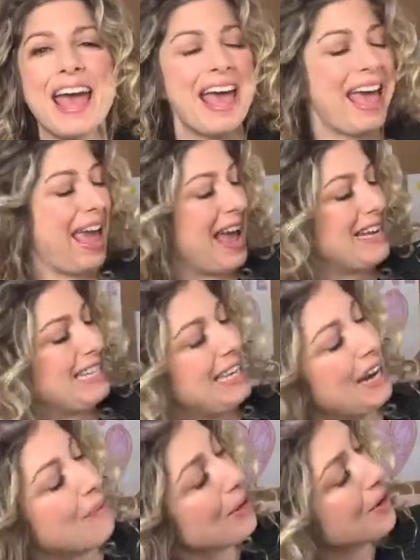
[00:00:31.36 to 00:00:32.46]
And today
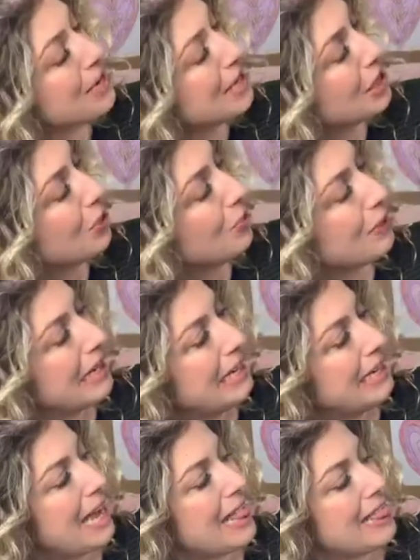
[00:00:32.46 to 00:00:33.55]
we're going to
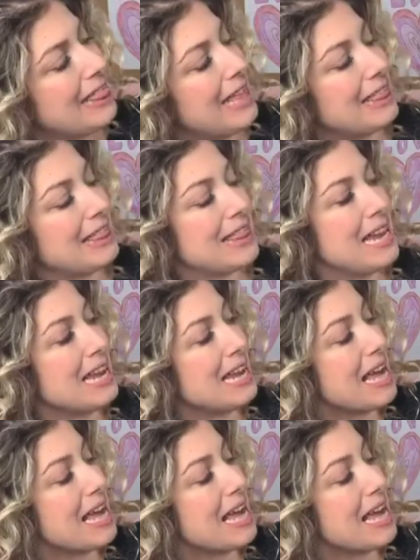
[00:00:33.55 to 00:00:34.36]
read The Thing